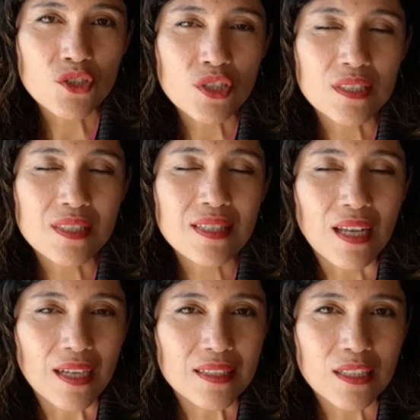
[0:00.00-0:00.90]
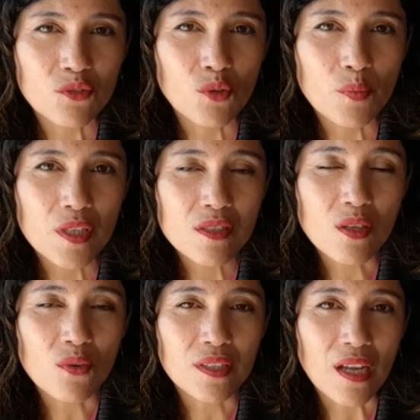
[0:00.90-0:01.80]
it slightly for me
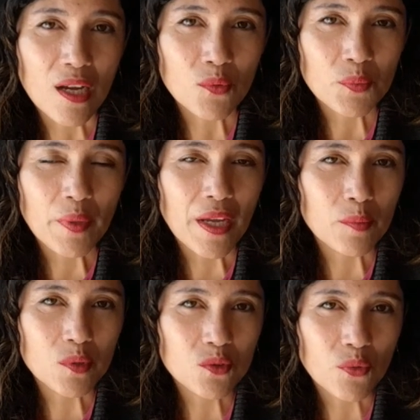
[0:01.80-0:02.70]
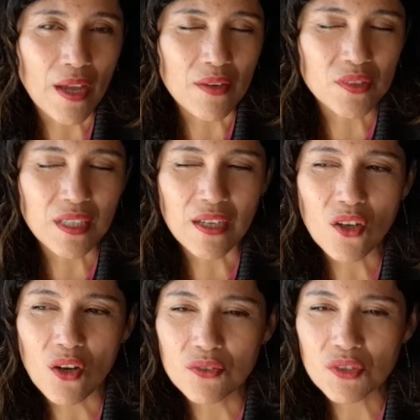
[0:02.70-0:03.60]
so that I would be able to have it. I
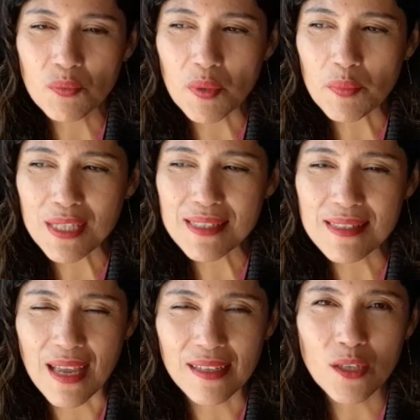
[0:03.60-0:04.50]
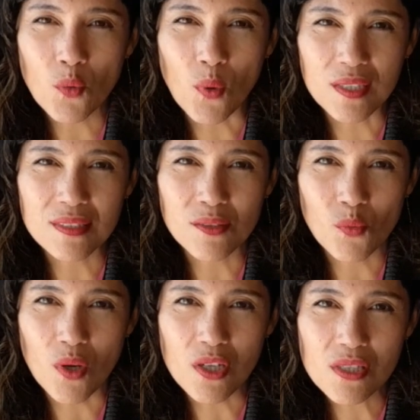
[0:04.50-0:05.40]
can't remember exactly what it
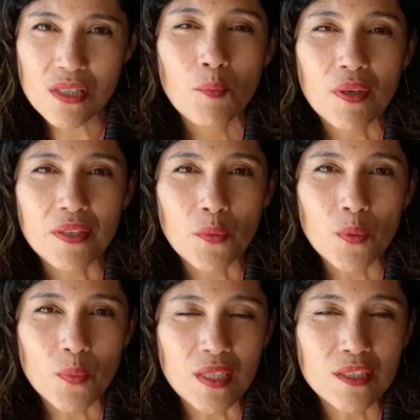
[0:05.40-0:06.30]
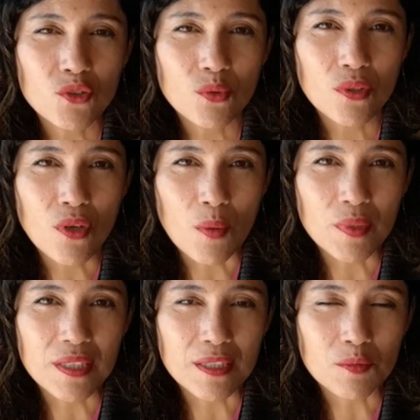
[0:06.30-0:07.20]
was, but they were willing to
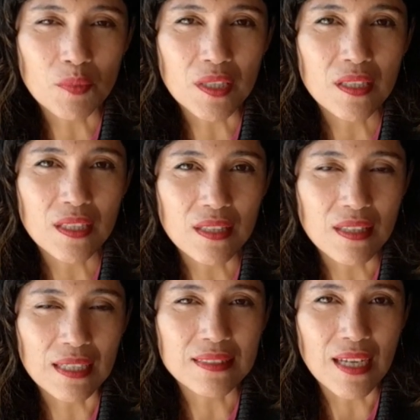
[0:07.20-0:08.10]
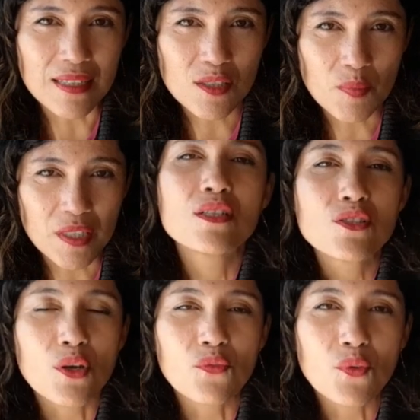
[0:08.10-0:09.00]
accommodate me in that aspect.
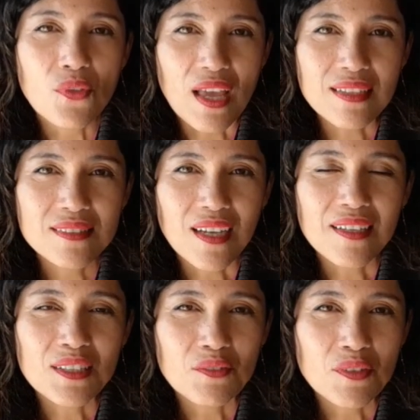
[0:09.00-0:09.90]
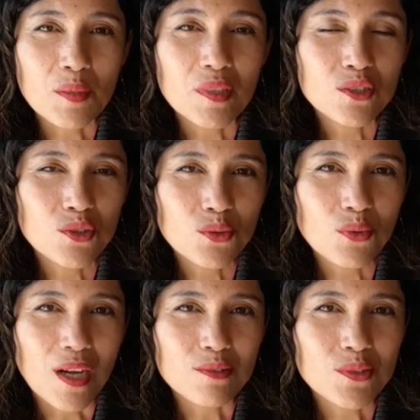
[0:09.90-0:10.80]
So for that, I give them a 2
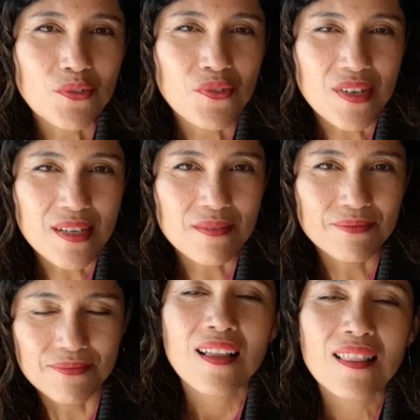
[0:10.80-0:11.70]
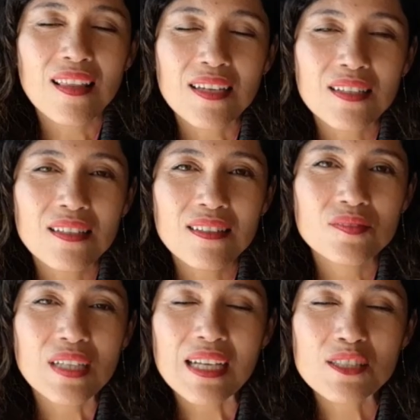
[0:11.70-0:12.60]
out of 3. Then,
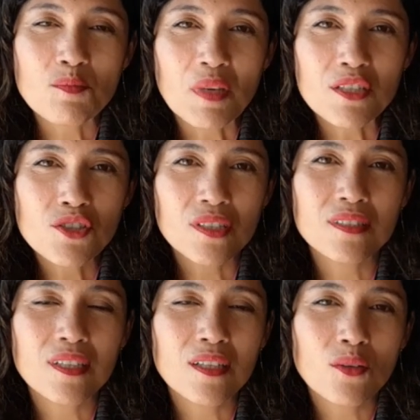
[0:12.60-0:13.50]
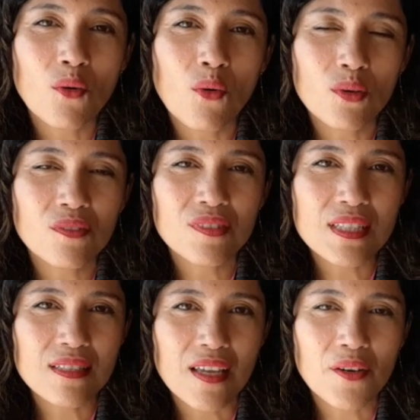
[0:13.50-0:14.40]
as mentioned in all of
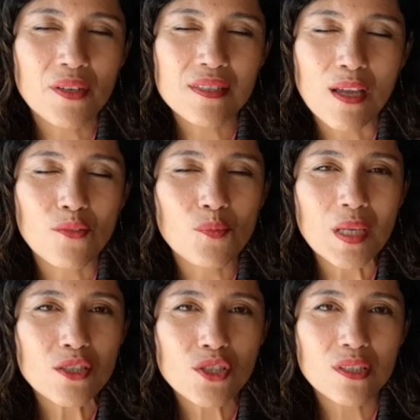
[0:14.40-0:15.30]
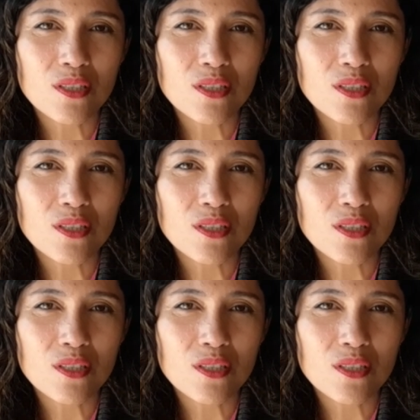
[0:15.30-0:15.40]
these areas, I've mentioned the